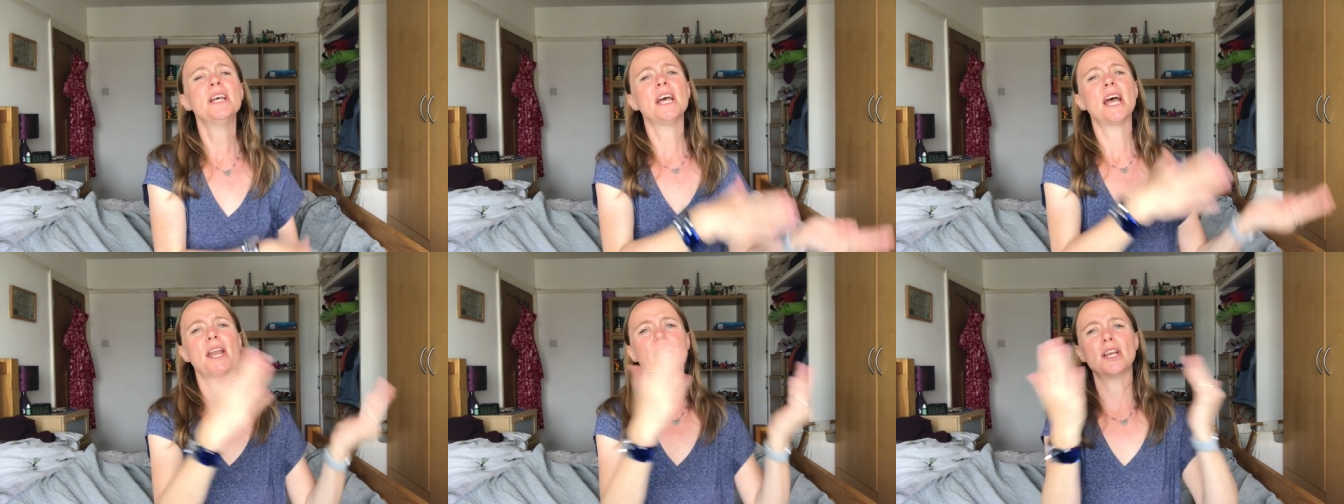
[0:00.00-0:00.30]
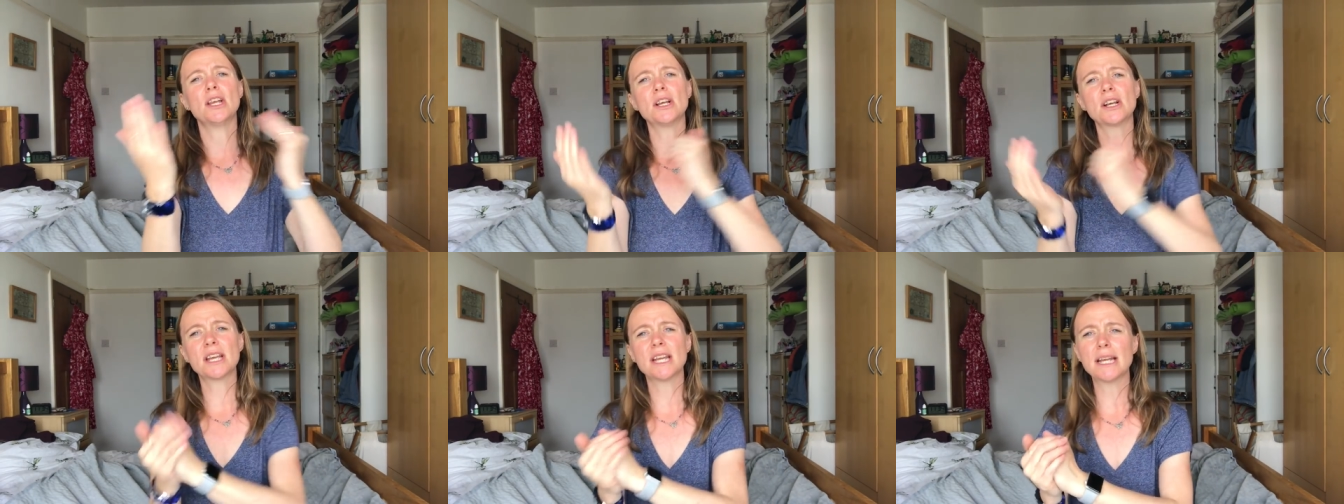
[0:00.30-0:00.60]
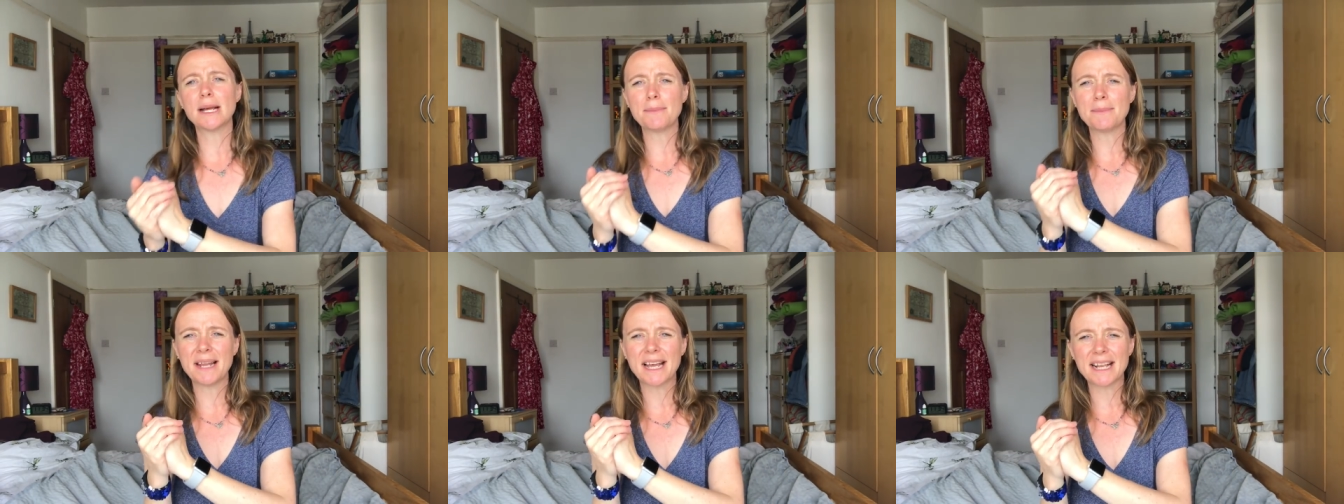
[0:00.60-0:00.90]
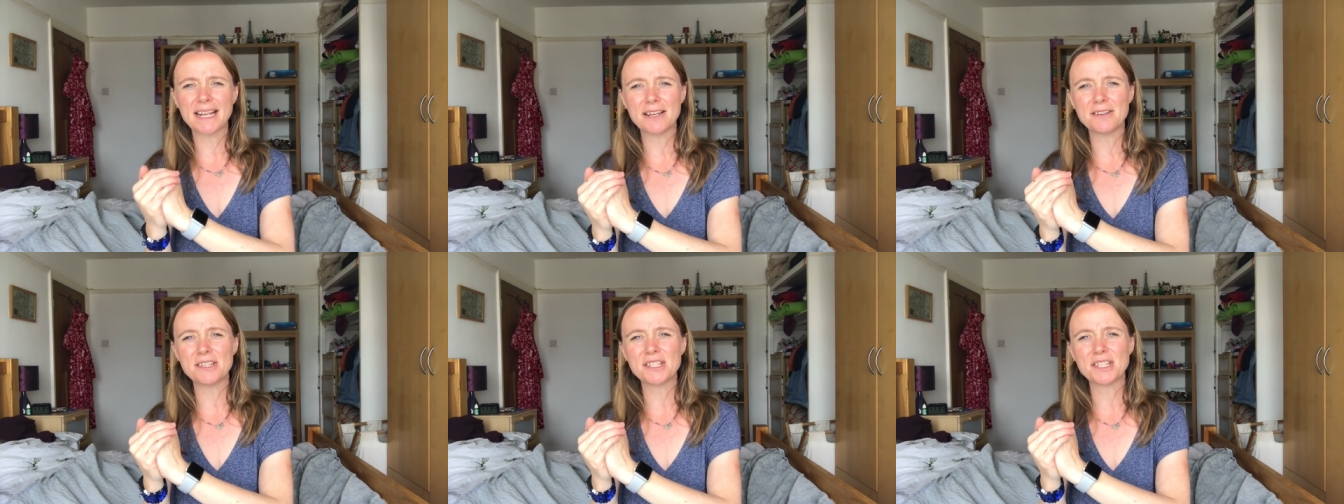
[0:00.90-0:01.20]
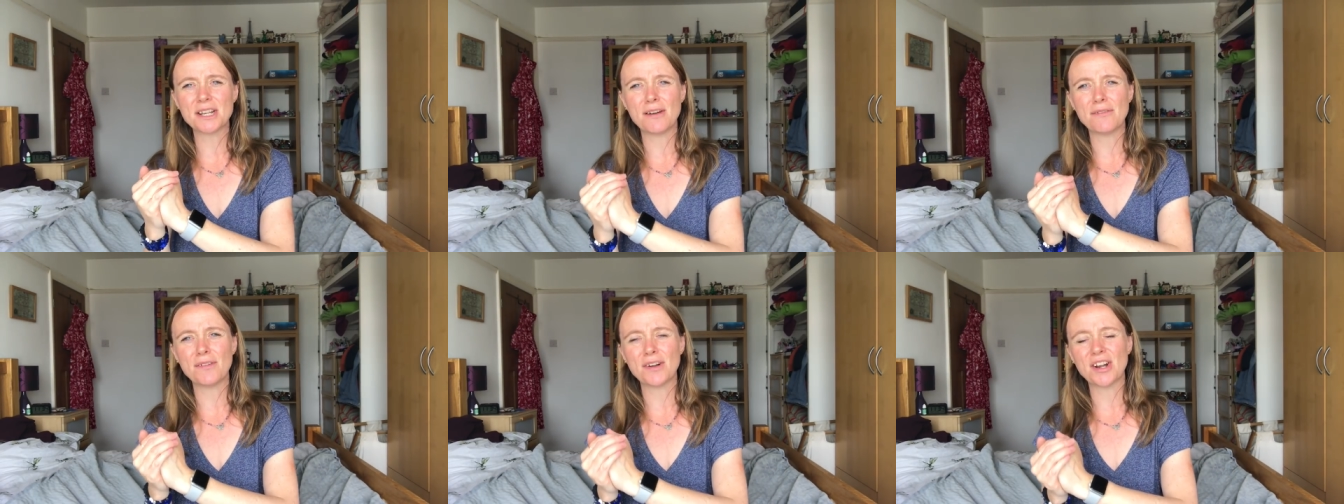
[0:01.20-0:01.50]
and looking up Lego
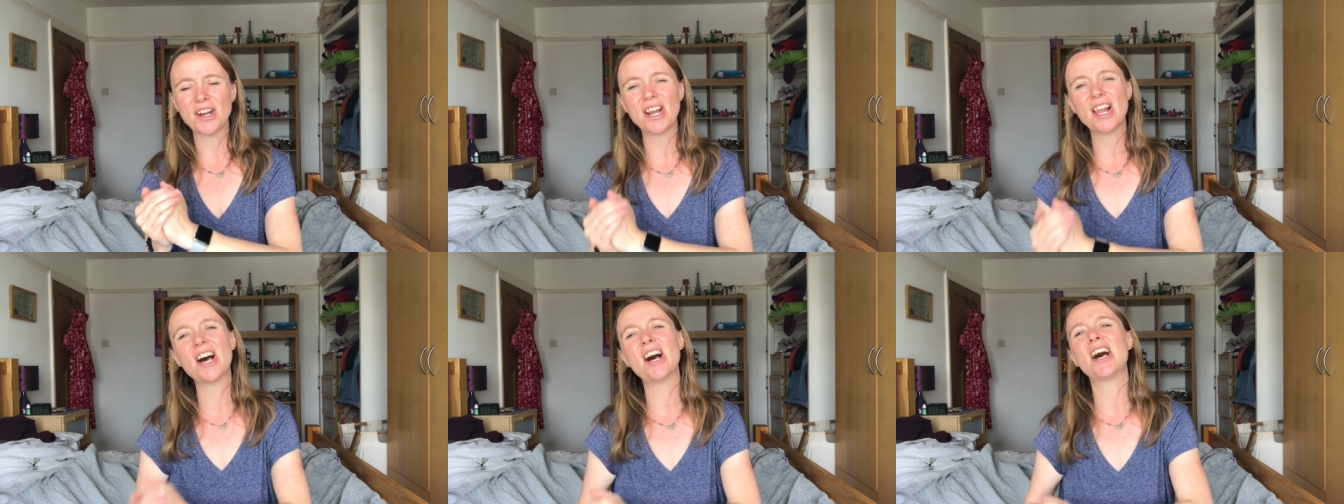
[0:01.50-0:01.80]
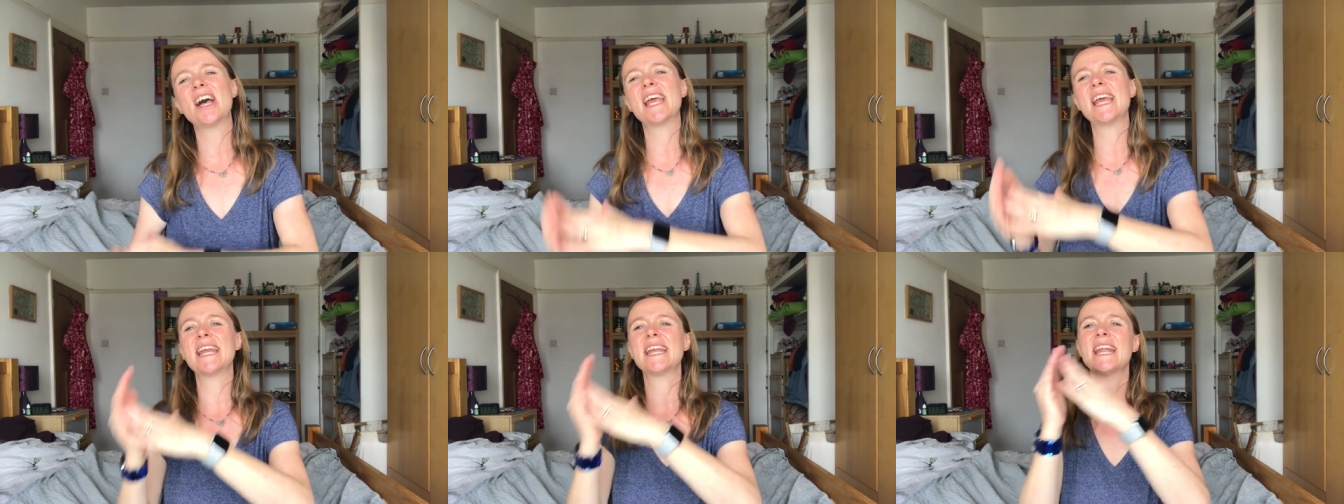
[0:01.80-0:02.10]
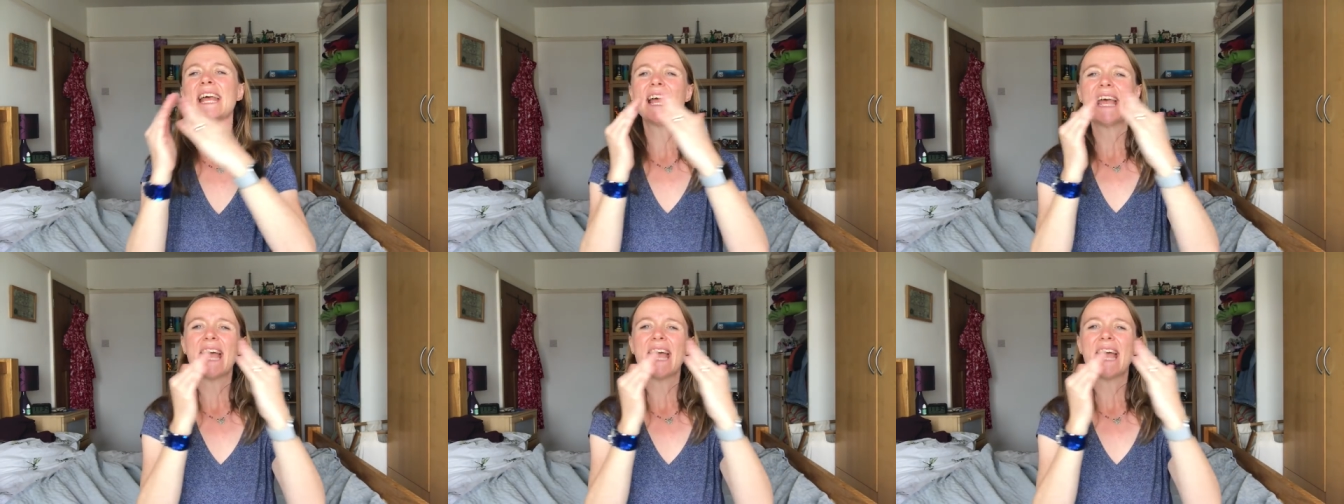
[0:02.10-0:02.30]
stuff online